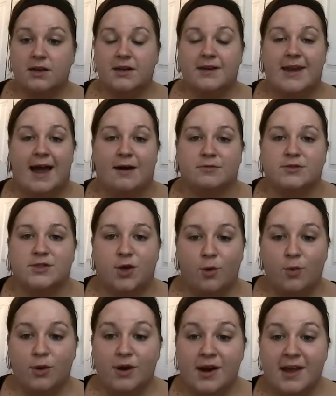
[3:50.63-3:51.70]
Now, don't
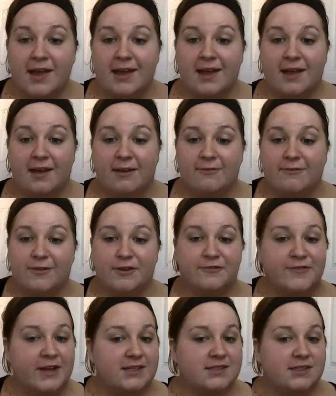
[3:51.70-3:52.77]
worry if your
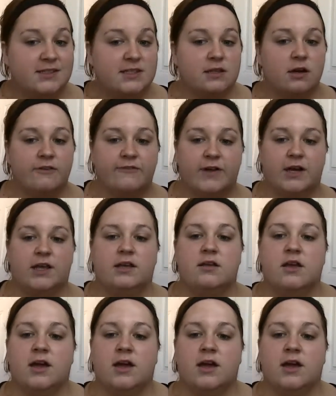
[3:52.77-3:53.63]
face looks a little funny.